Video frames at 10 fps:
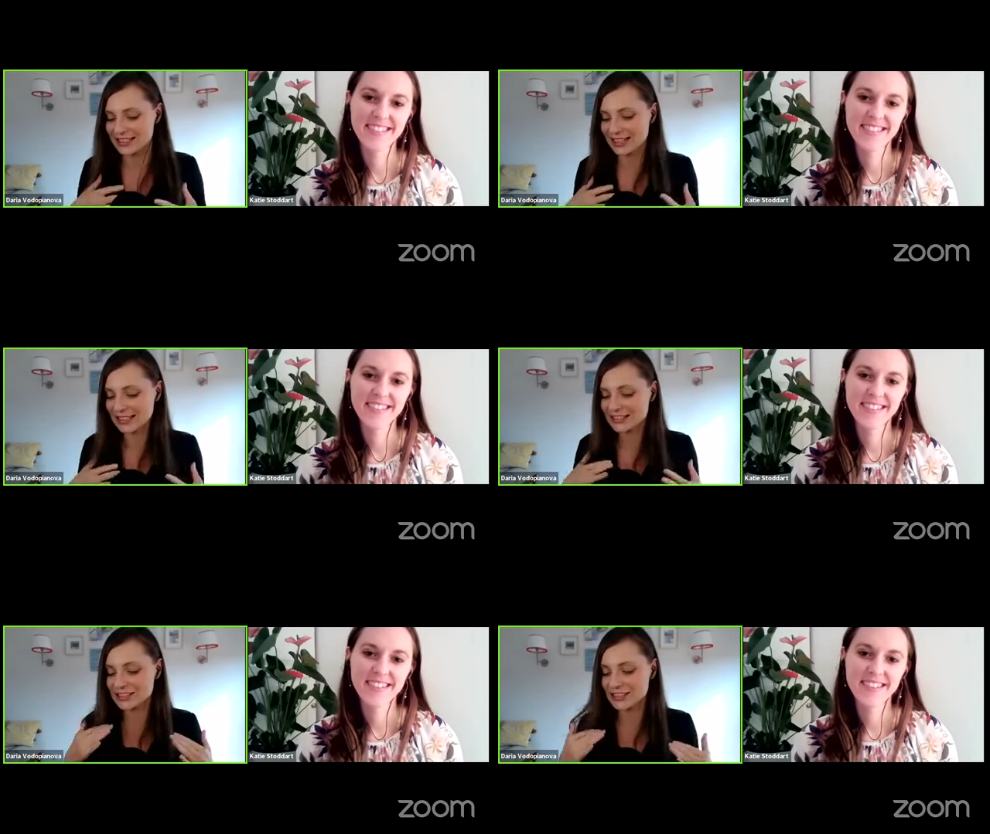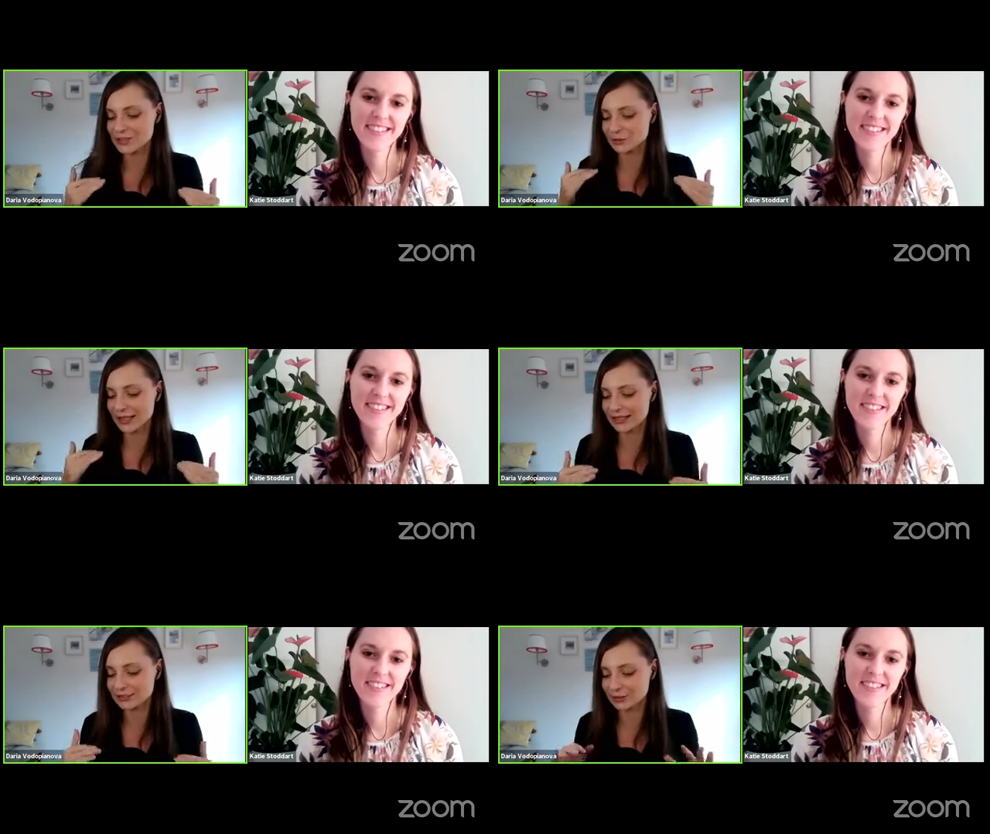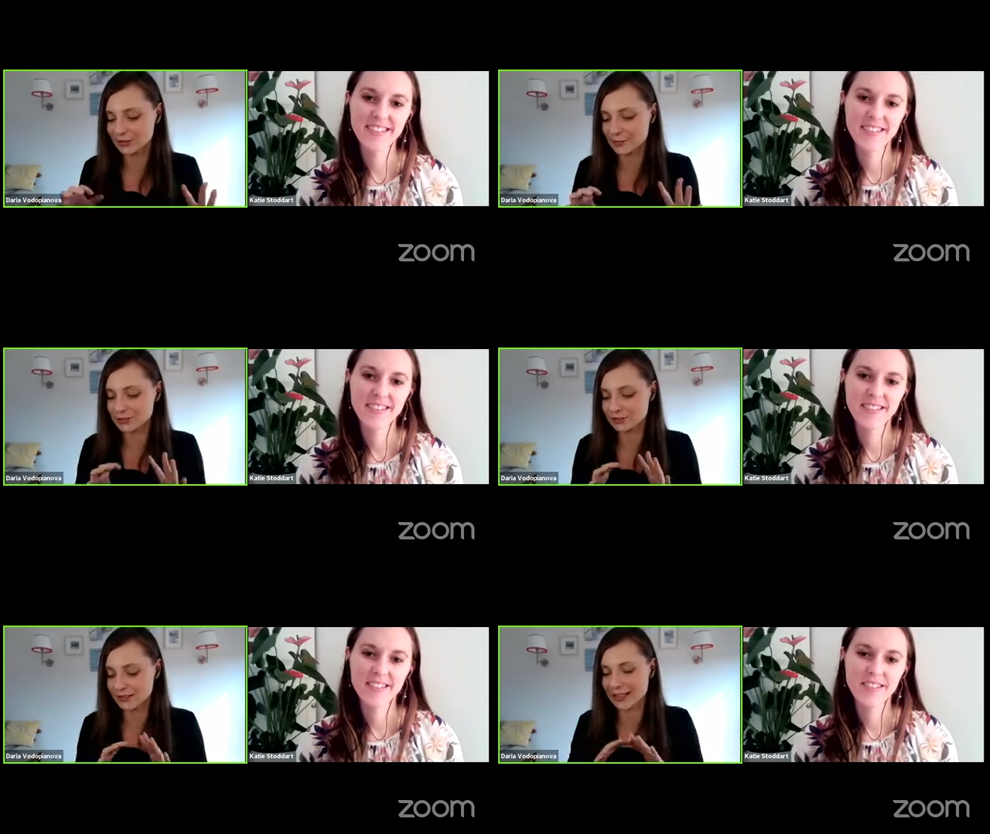Speaker 1: let's just right,
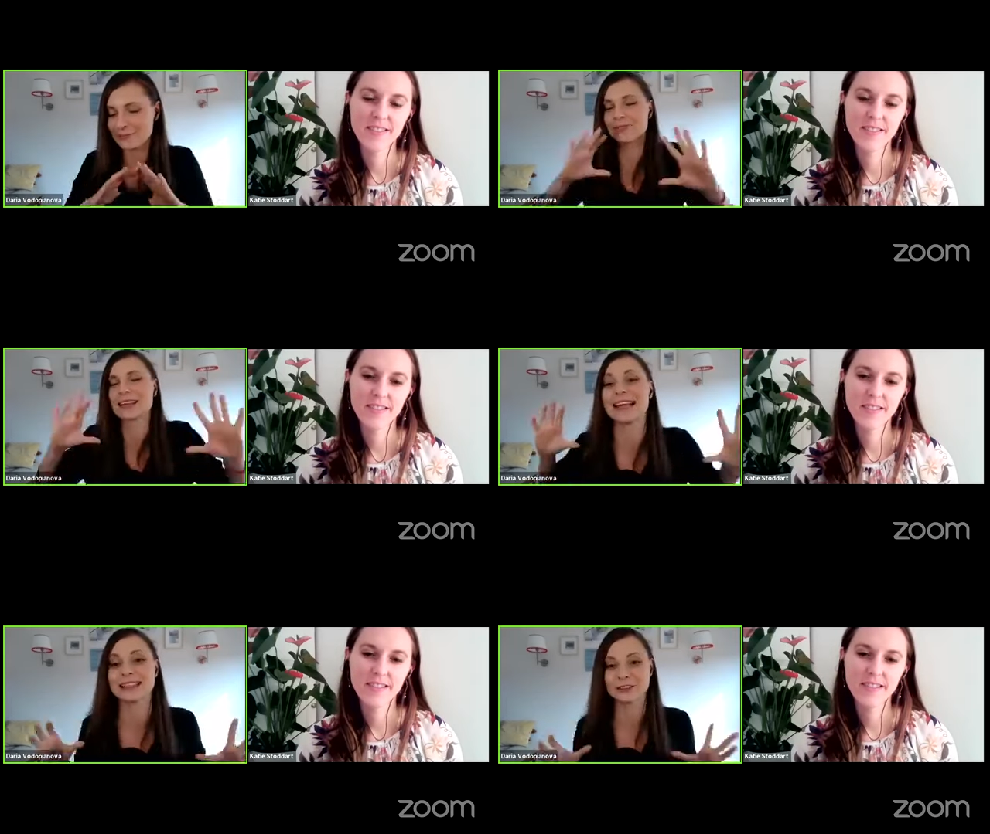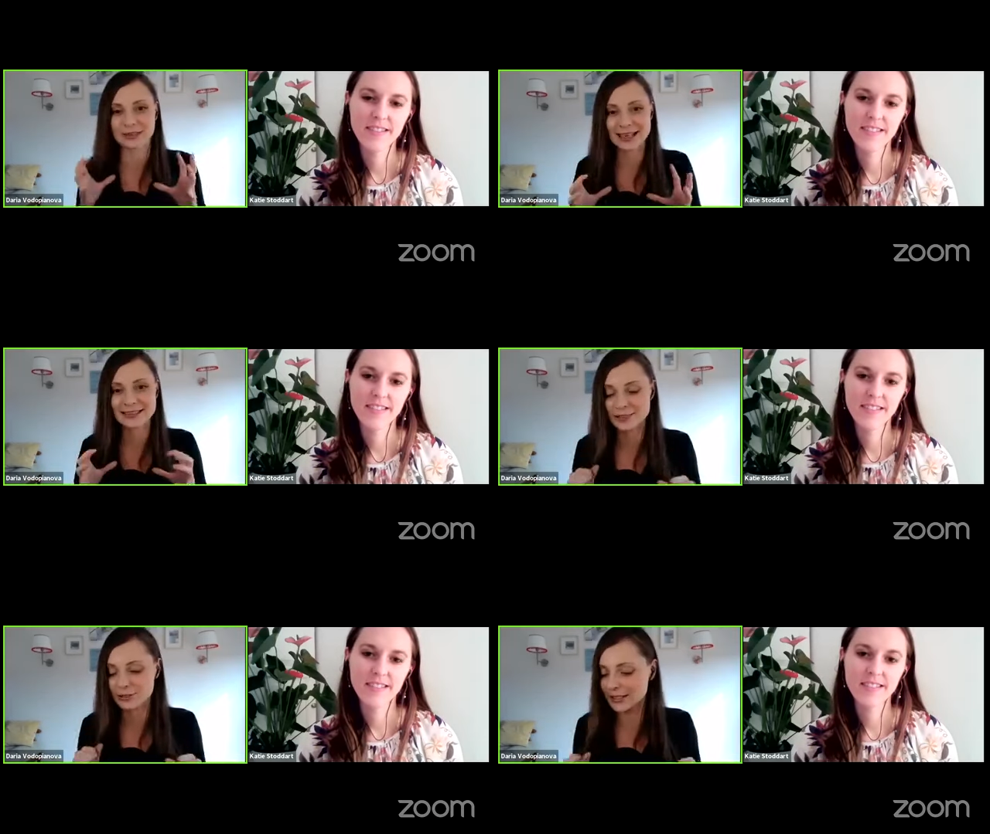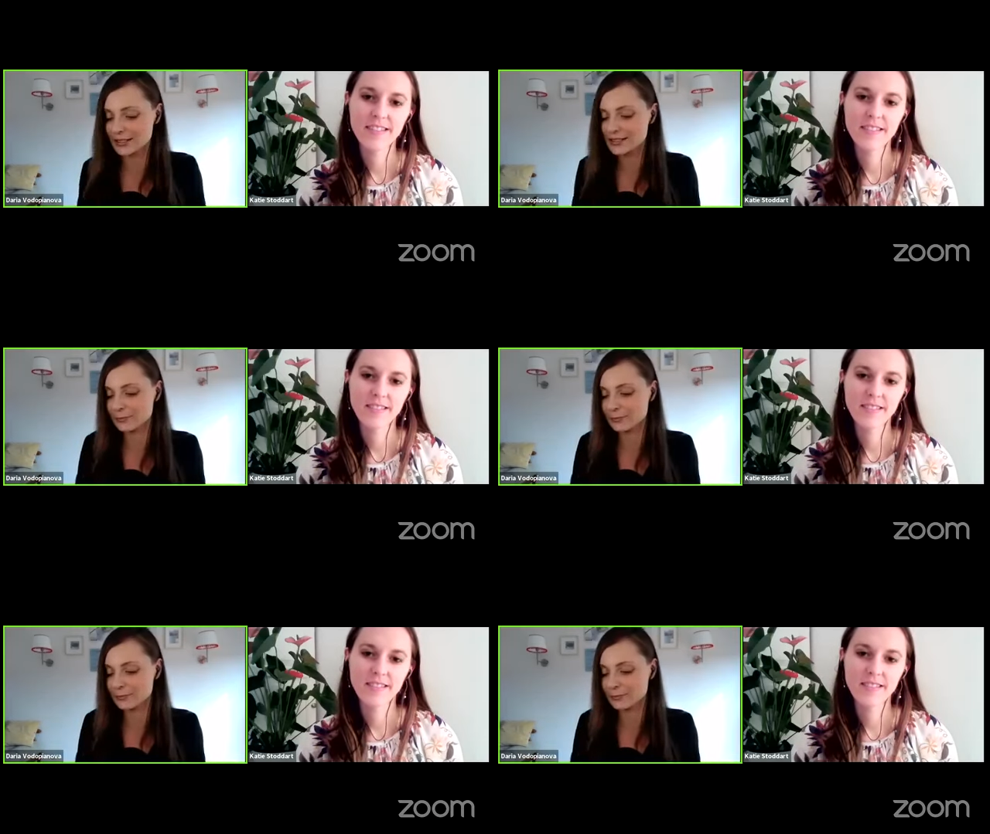get right into this.